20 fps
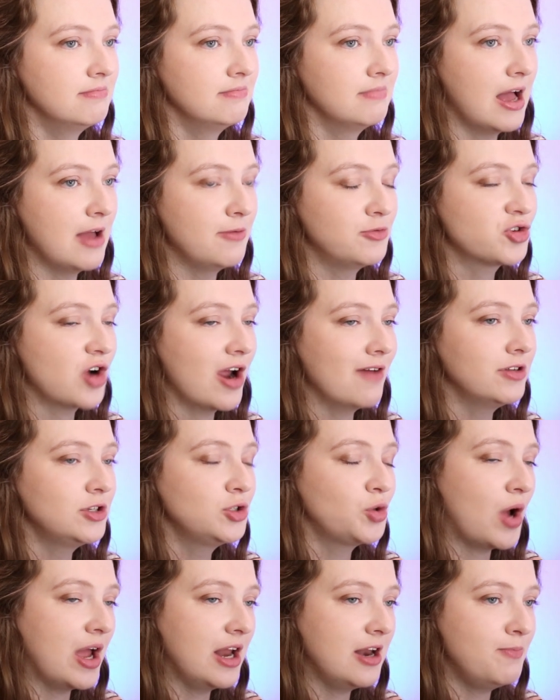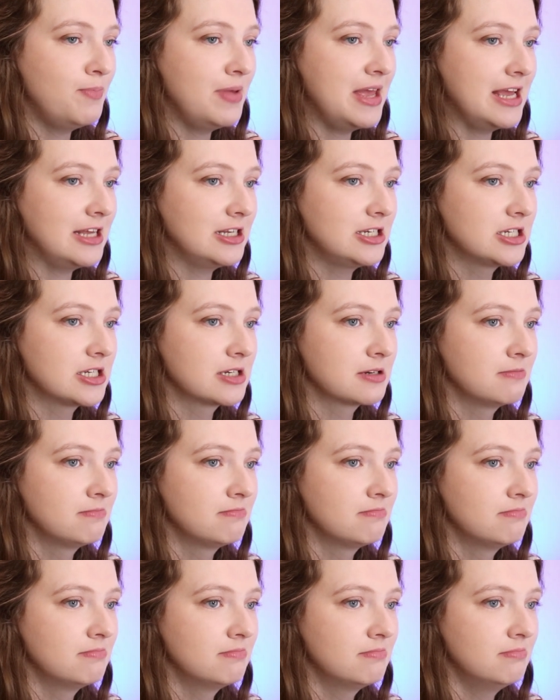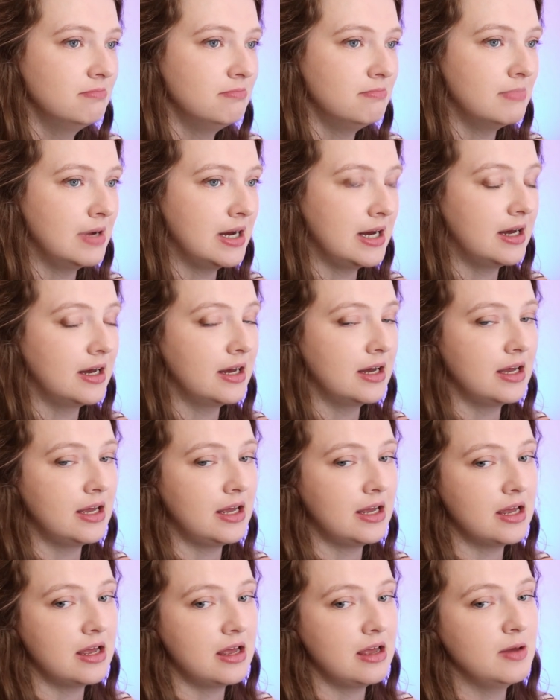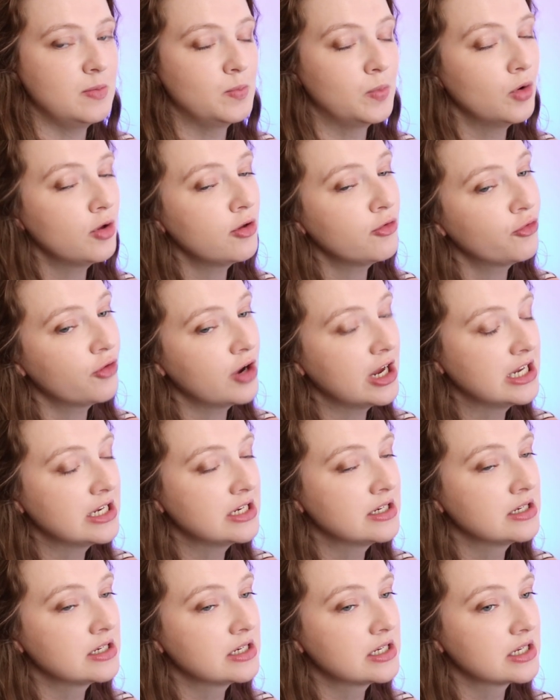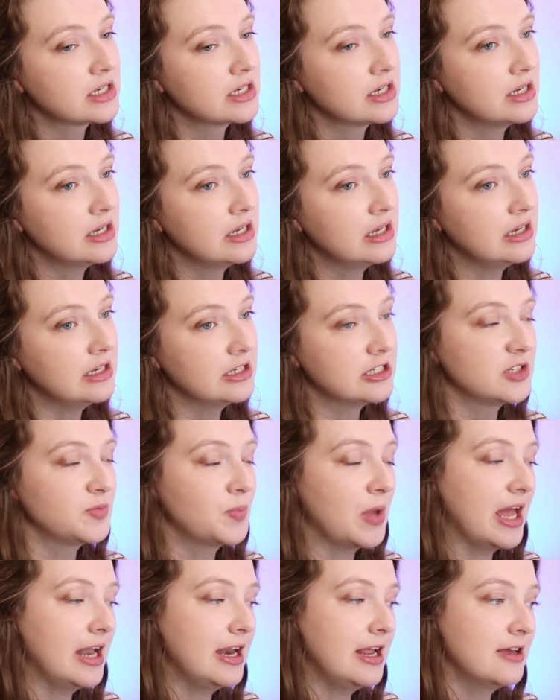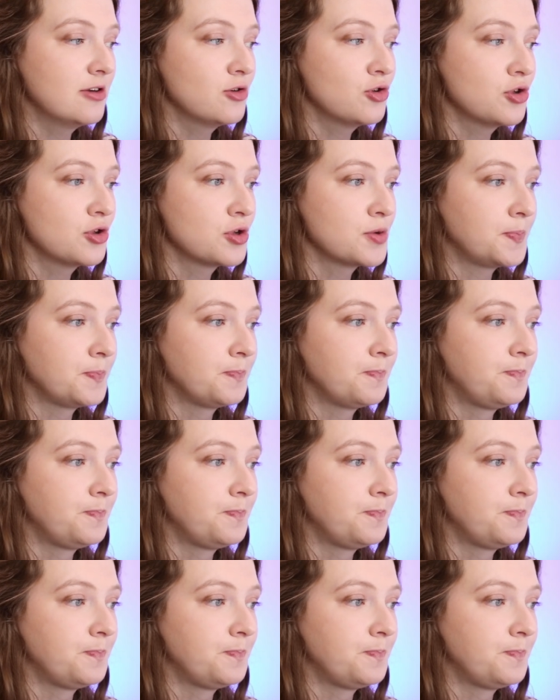I've travelled quite a bit. My boyfriend is Spanish.